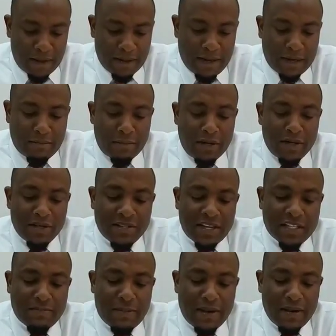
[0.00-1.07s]
that monies
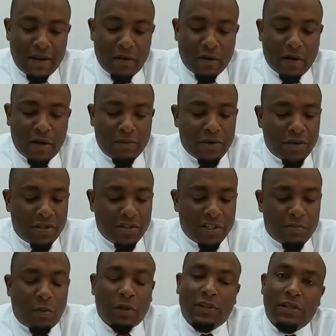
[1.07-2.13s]
expended on community
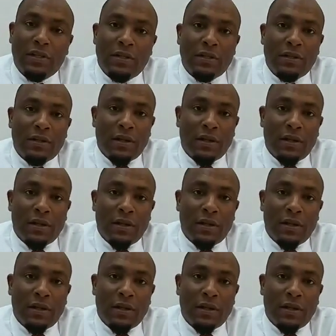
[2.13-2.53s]
sporting